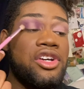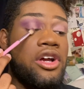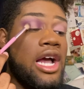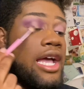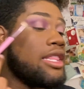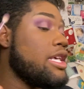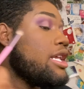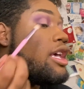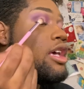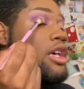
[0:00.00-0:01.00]

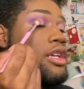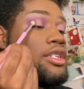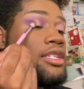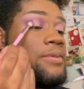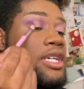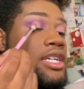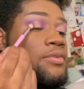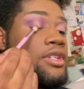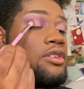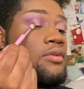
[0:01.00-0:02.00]
eyelid, just because
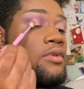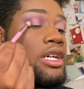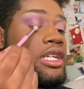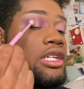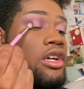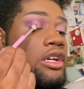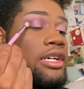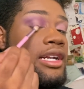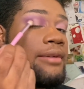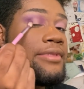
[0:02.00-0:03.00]
we don't want to
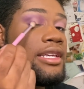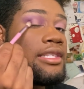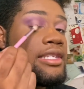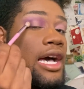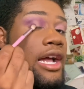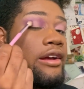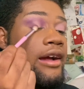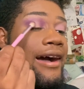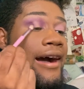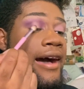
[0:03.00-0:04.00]
darken up the
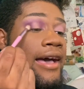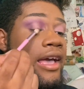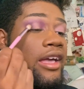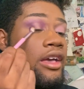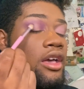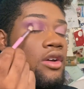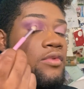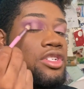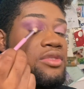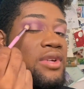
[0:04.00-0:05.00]
entire eye.
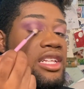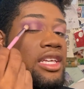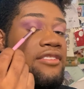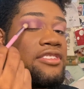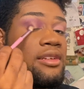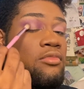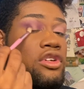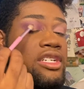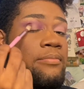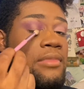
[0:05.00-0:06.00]
We just want to give some
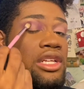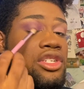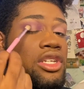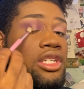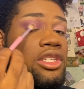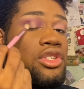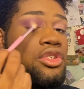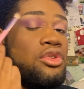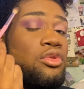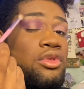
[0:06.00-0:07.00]
more dimension
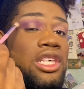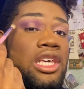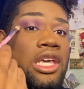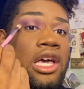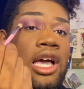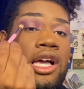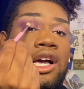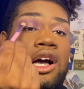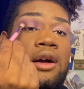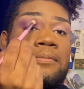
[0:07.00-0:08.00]
to the
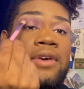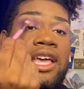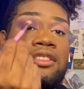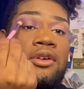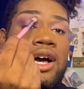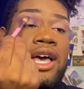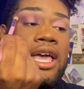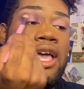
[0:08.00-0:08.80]
halo eye.